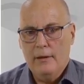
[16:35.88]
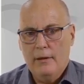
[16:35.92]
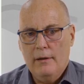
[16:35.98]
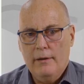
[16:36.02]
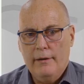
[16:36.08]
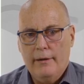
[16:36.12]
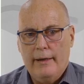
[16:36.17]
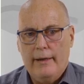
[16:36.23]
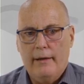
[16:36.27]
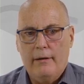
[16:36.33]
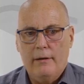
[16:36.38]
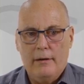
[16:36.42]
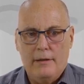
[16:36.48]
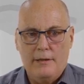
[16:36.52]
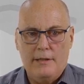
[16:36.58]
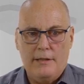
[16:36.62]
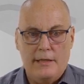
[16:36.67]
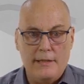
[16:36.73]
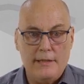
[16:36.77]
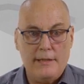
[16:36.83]

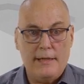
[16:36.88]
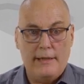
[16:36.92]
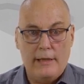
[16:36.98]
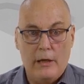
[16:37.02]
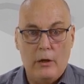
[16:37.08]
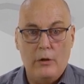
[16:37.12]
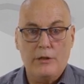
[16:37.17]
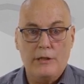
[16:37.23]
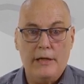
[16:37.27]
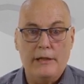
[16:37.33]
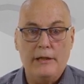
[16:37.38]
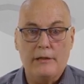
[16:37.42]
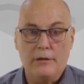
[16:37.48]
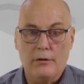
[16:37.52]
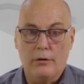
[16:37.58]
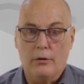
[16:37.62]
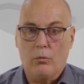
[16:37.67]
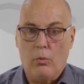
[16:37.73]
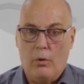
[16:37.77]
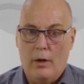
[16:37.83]
It says there are no
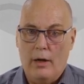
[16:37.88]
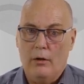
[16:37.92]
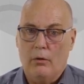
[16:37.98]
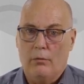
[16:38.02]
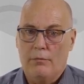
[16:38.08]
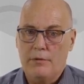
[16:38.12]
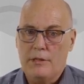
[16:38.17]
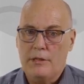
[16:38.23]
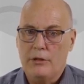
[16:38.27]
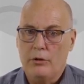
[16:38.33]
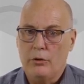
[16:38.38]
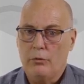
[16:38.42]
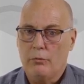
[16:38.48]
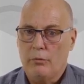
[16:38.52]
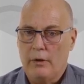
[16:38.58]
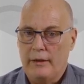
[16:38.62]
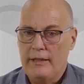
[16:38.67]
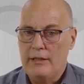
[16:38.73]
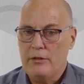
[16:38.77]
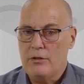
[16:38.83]
settings required. Obviously,
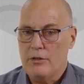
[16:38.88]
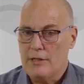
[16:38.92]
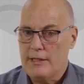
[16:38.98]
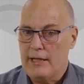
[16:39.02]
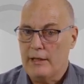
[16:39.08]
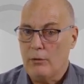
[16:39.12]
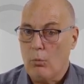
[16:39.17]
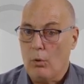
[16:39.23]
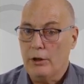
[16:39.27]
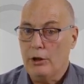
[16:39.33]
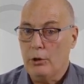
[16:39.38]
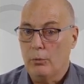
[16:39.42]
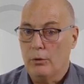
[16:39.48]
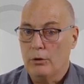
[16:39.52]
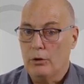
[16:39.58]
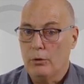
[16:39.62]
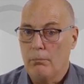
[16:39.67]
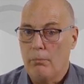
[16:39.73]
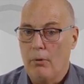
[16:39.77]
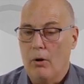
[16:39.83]
you need to set what you
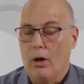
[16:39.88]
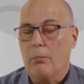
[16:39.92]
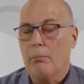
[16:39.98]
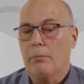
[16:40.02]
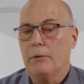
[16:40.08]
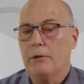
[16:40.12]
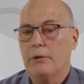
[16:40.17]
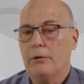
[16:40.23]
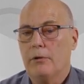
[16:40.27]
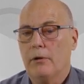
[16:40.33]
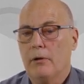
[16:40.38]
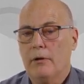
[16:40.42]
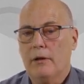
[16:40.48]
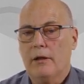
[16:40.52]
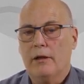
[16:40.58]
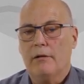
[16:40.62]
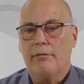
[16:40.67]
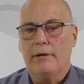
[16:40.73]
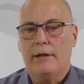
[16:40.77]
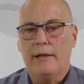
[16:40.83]
want to block, but you don't
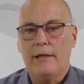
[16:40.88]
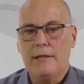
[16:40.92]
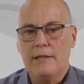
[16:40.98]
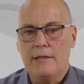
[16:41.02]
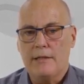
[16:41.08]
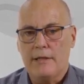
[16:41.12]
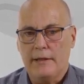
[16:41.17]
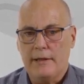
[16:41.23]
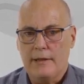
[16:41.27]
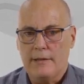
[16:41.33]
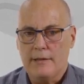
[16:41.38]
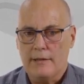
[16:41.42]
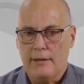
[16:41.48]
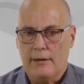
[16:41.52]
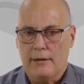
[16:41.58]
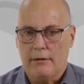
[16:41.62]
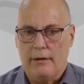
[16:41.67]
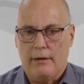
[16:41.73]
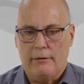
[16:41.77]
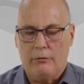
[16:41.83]
have any settings
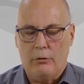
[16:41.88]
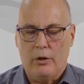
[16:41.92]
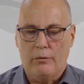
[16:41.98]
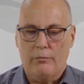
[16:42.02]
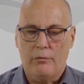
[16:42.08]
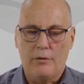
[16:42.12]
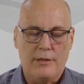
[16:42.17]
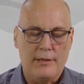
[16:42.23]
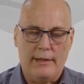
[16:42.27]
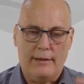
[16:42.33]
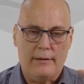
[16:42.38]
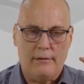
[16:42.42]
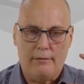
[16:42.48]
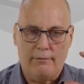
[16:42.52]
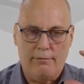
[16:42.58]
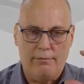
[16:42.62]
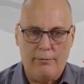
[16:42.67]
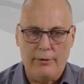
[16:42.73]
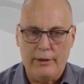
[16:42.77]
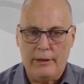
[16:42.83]
that you have to set
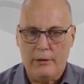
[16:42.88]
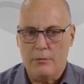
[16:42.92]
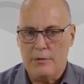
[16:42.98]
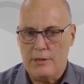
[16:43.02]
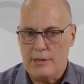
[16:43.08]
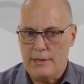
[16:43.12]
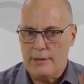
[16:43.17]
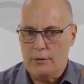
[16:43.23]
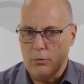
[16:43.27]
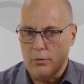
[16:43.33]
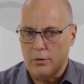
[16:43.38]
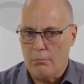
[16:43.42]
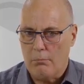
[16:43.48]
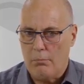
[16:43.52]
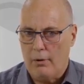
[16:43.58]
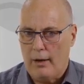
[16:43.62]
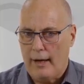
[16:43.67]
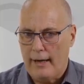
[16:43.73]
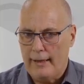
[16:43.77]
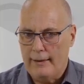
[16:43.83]
the frequency or the
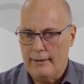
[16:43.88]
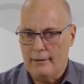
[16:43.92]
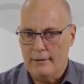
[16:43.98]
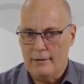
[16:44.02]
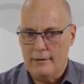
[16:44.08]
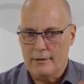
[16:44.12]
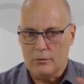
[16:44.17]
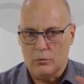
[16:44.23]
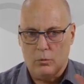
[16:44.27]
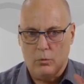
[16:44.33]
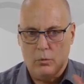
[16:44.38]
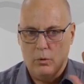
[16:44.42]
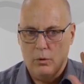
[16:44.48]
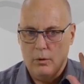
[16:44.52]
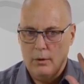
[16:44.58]
blinders, or